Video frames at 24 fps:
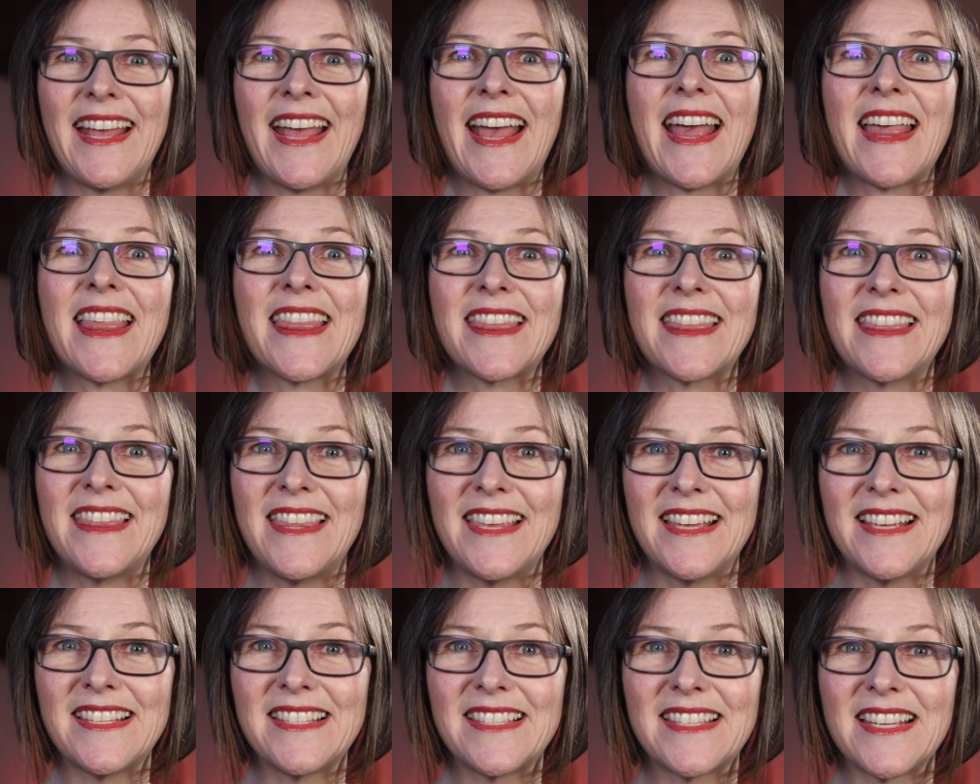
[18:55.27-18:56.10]
And
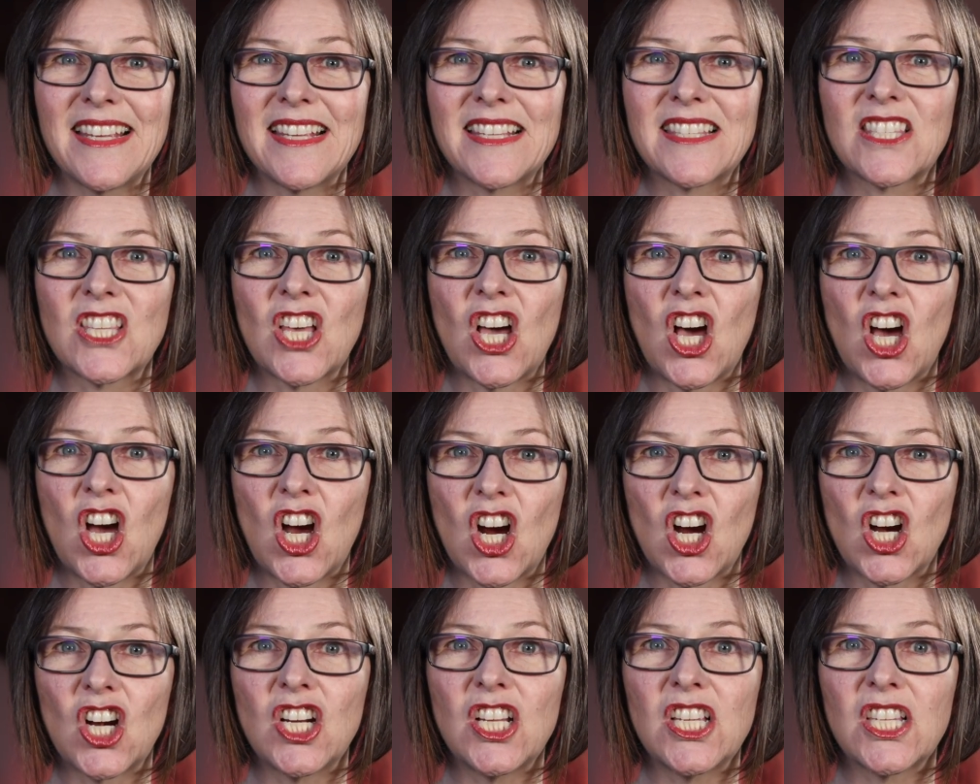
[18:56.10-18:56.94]
this is the
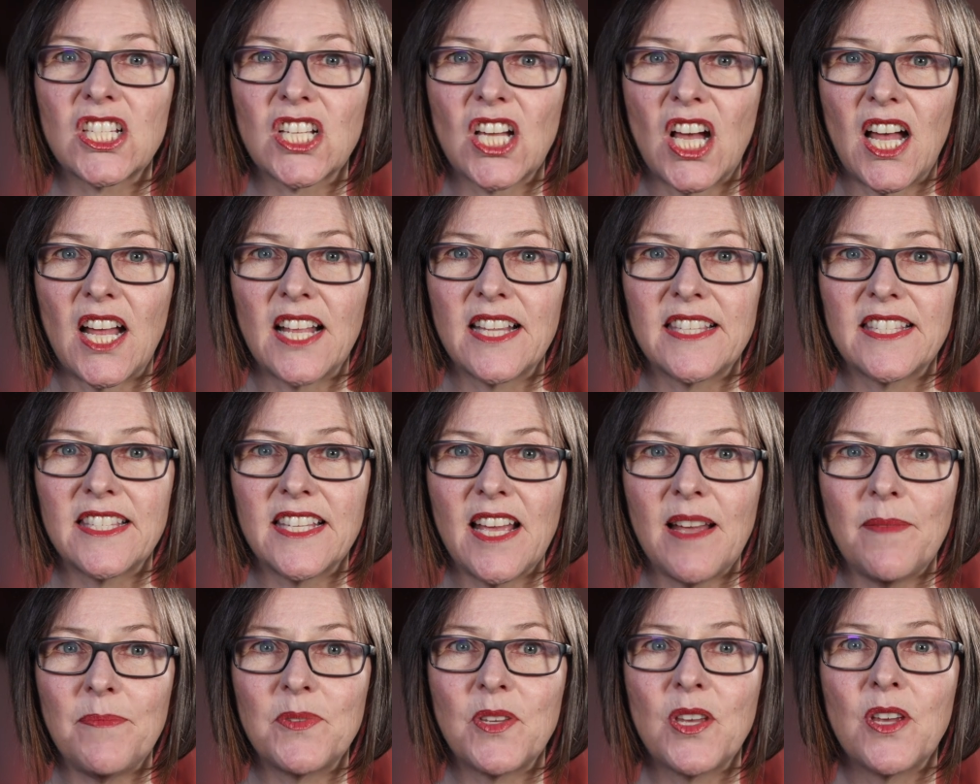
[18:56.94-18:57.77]
hardest
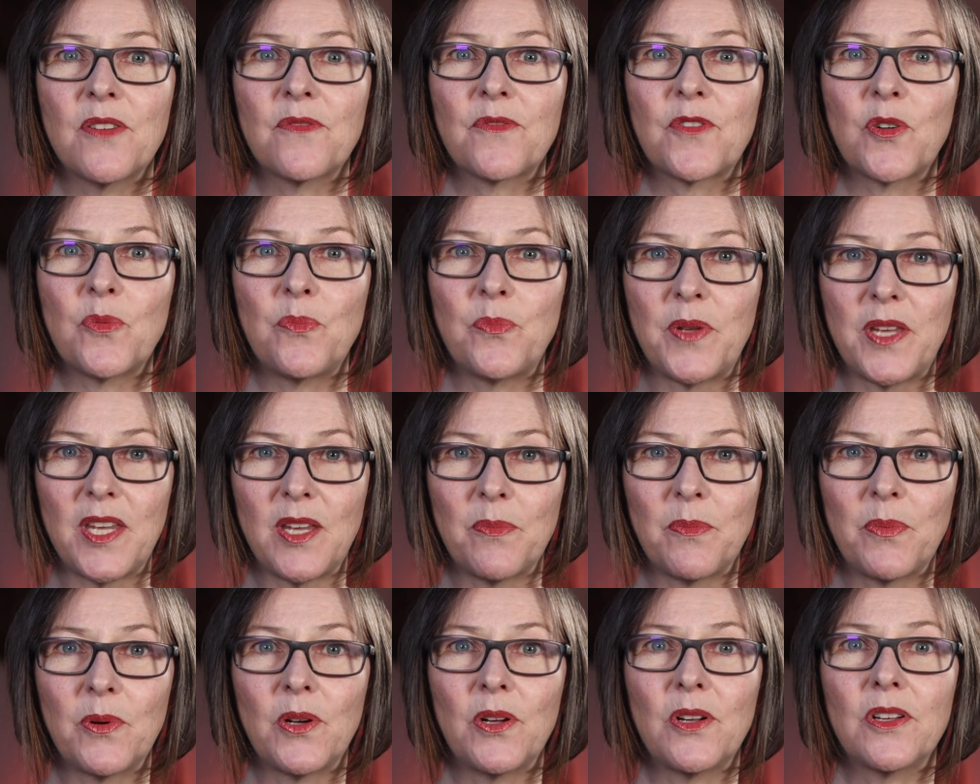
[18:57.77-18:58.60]
concept for
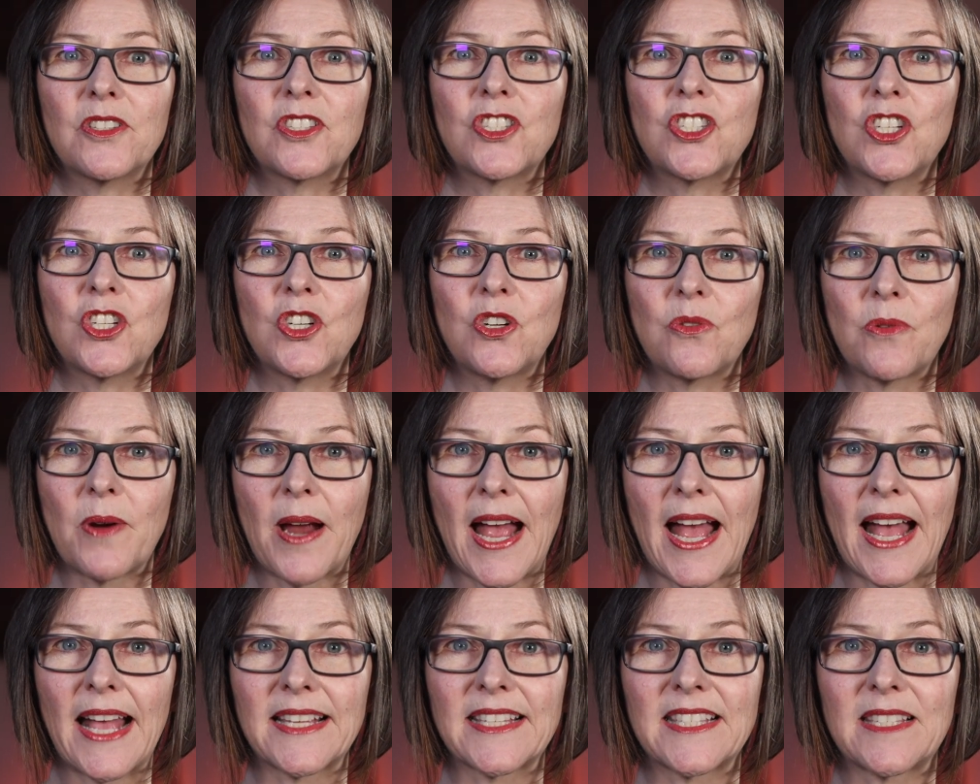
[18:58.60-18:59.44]
people to
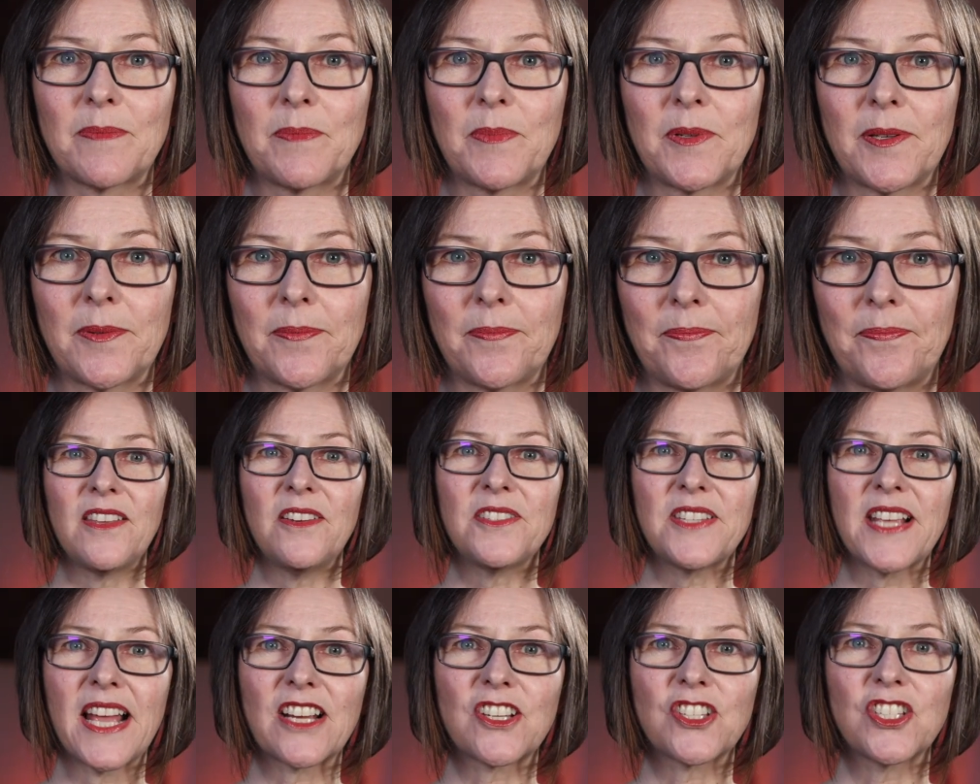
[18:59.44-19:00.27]
grasp.
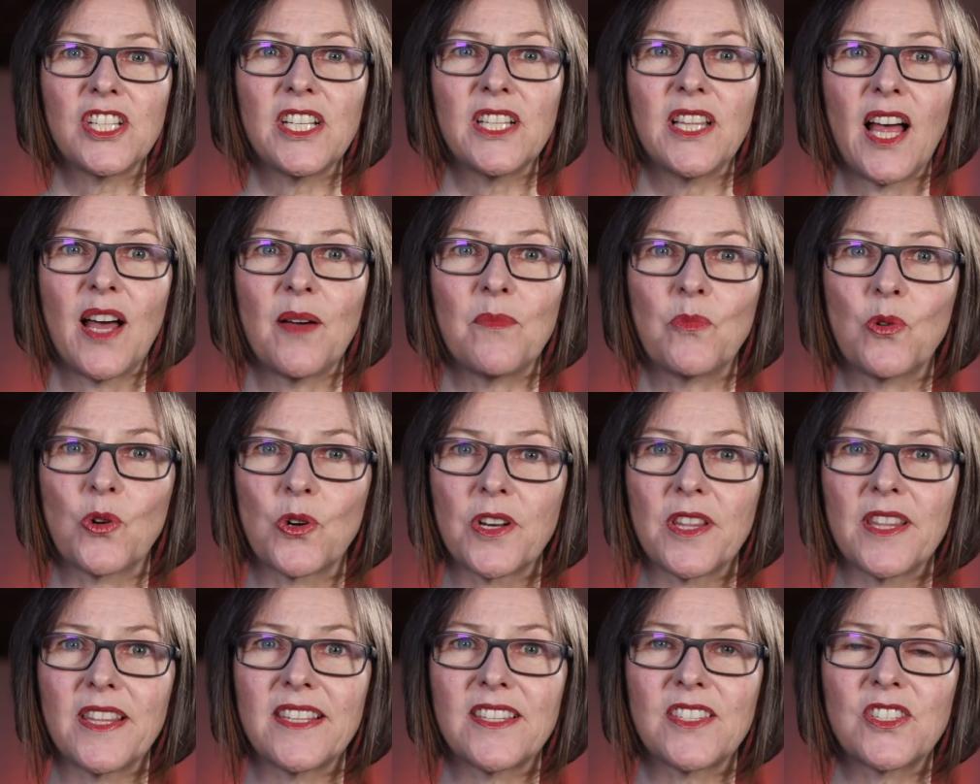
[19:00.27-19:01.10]
There's actually a lot more
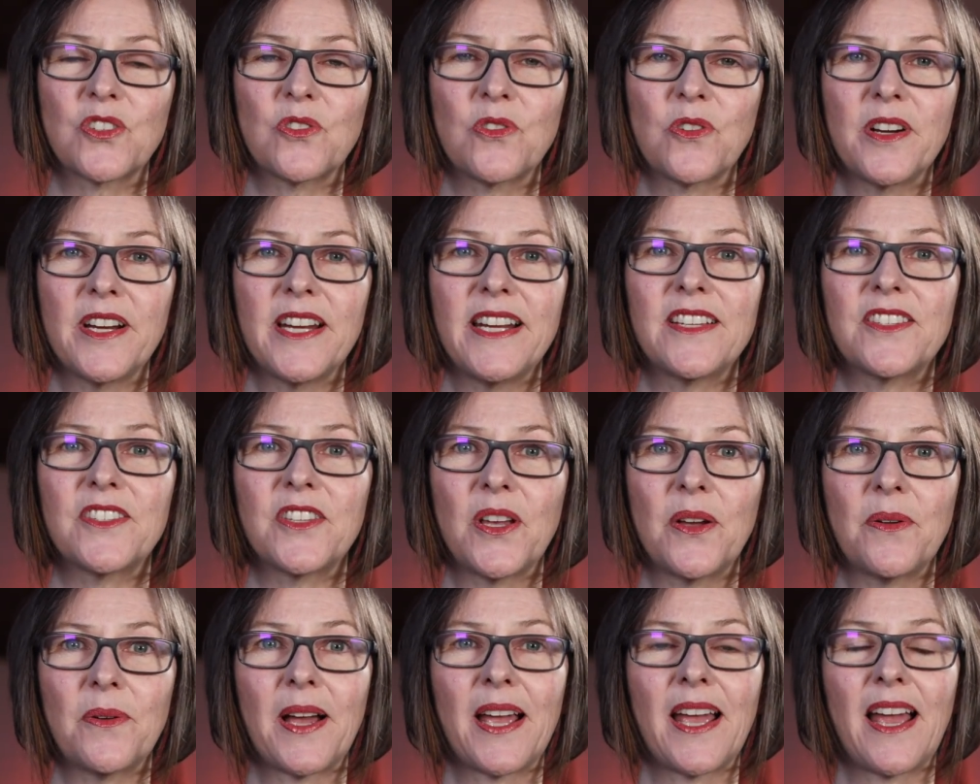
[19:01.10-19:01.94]
to this story,
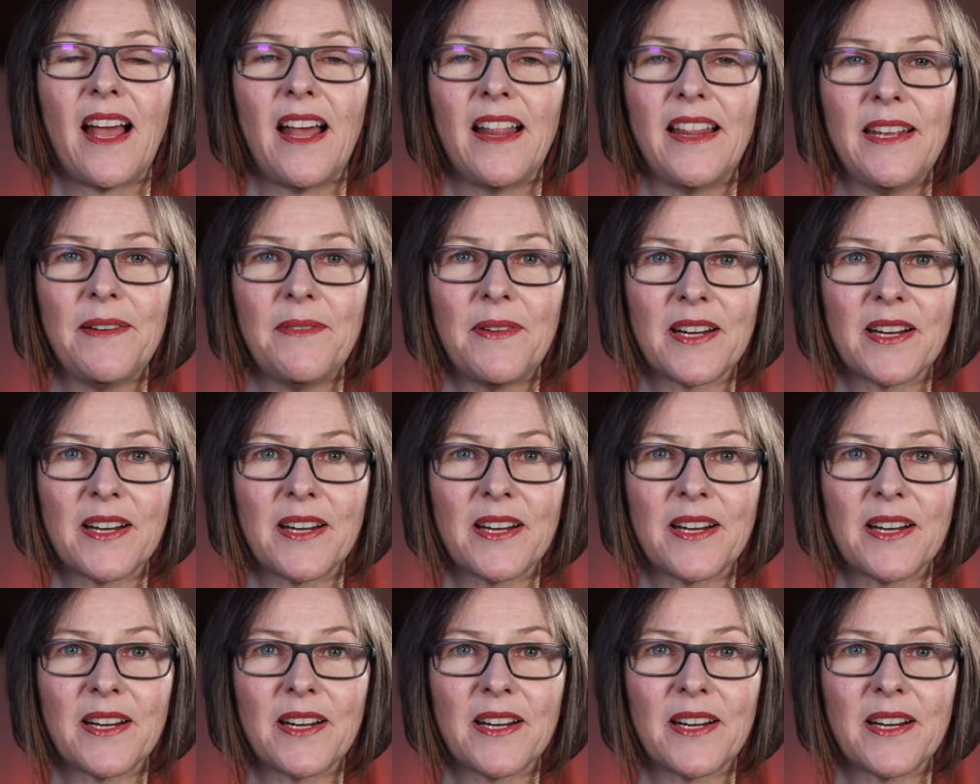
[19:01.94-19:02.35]
so I highly